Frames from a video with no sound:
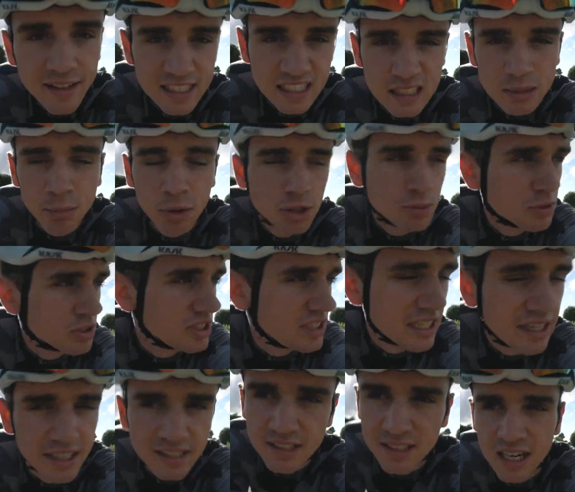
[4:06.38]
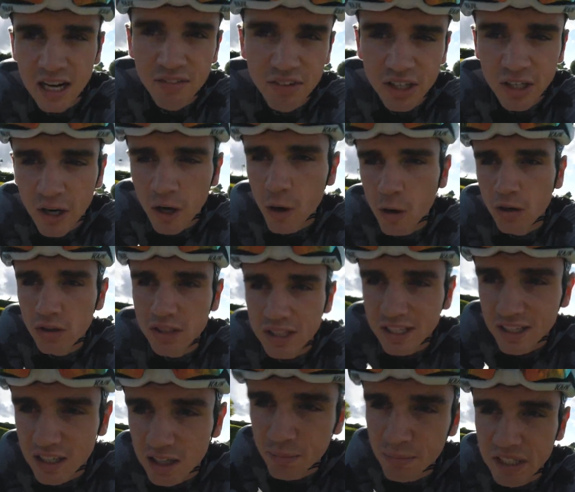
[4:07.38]
This is much more serious than having a cold.
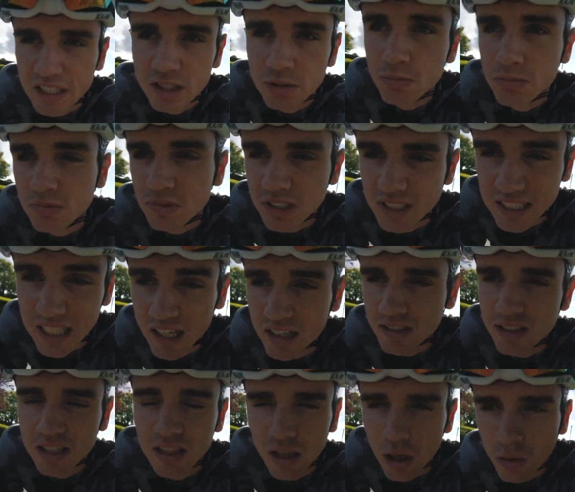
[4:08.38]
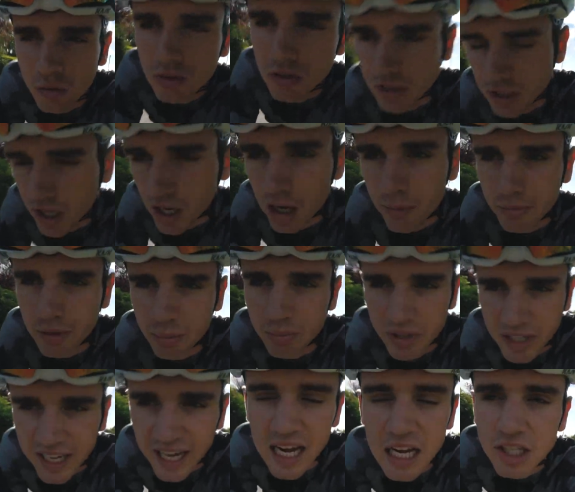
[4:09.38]
There can be some seriously long-term
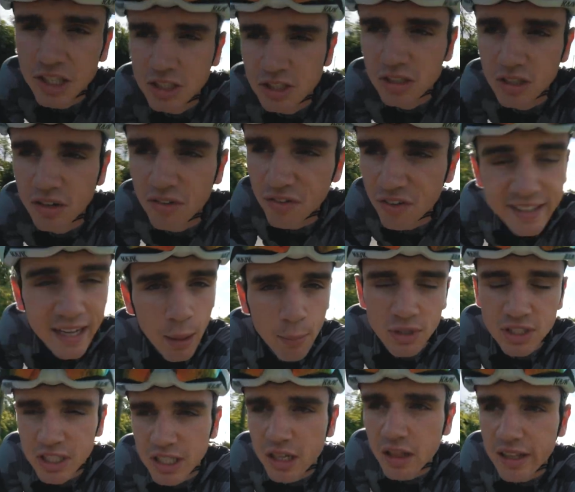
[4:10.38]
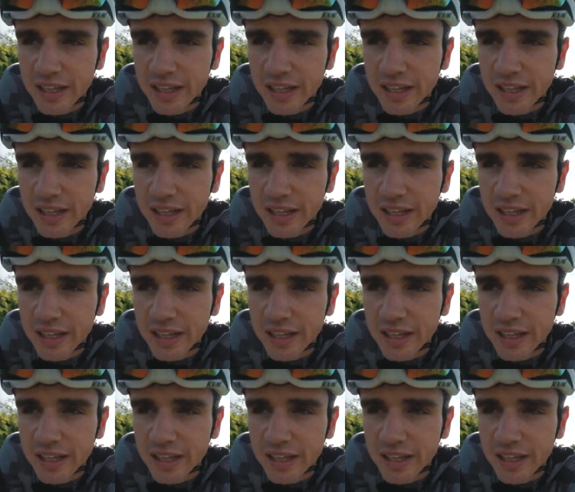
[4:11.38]
implications of damaging a